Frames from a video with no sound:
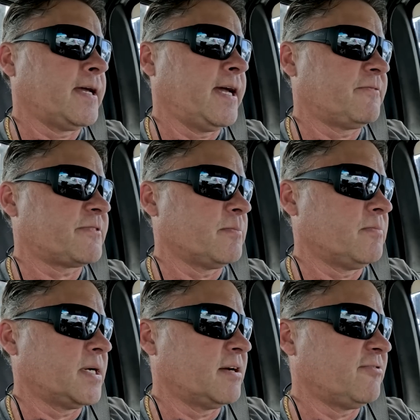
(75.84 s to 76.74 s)
Have some
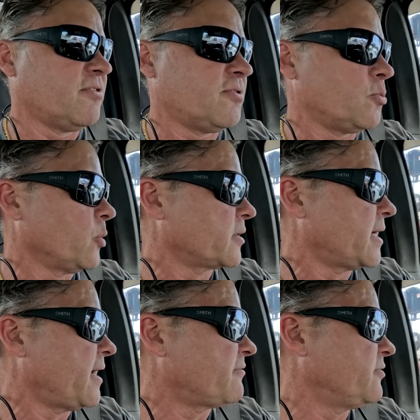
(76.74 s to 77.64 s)
Volvo work I
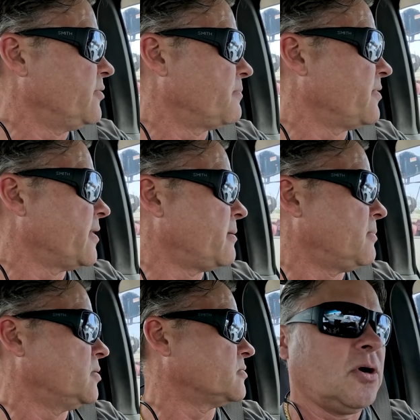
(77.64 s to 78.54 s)
have to do up there on a boat.